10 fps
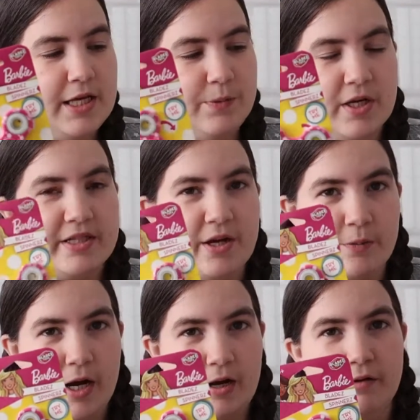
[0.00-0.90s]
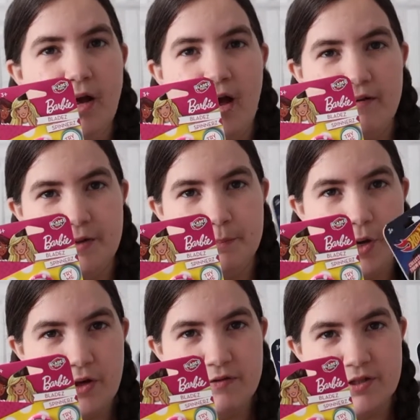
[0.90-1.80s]
it works out well having
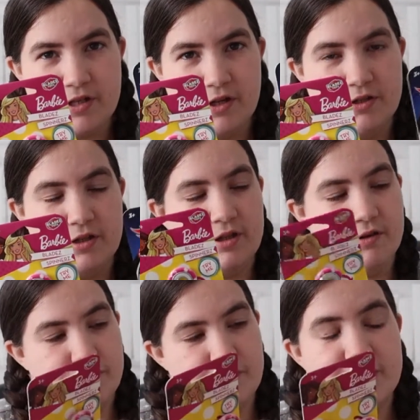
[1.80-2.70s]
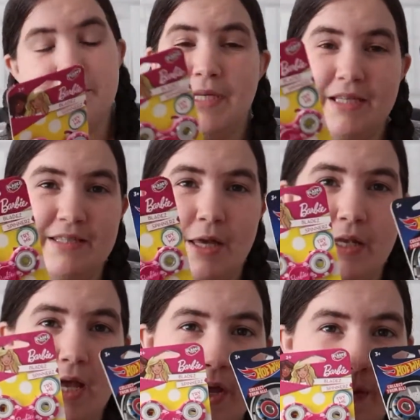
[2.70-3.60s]
both of us go to the conference, because
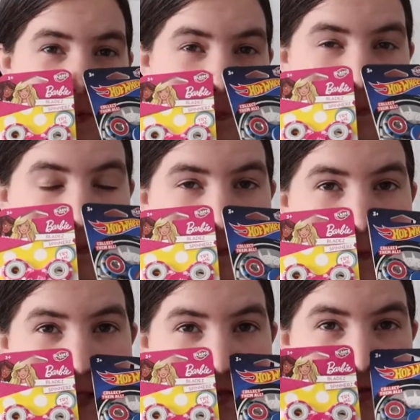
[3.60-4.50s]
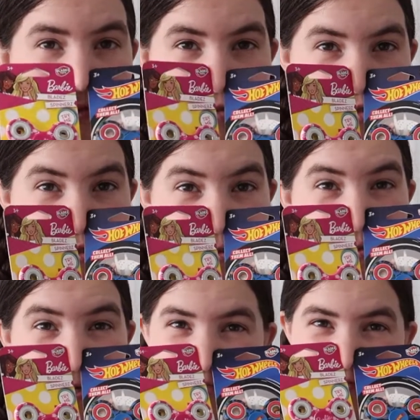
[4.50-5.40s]
then we get
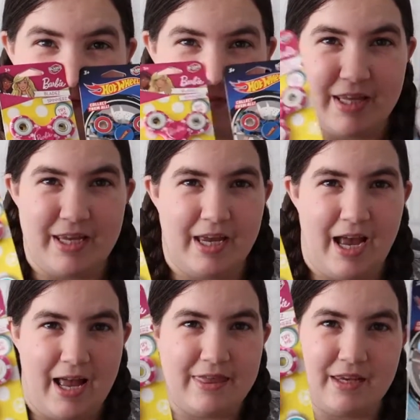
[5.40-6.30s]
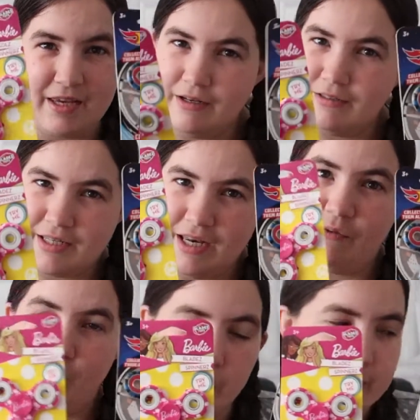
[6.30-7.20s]
2 lots of everything and the girls can
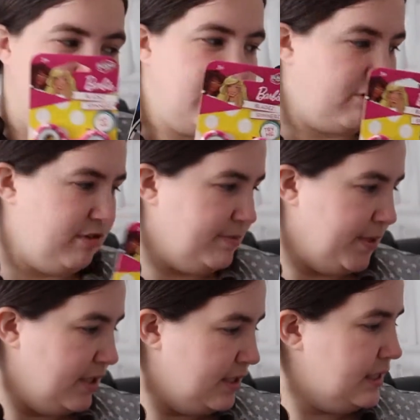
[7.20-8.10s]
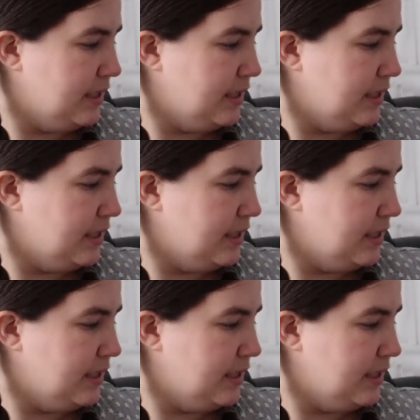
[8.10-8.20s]
have one each at Christmas.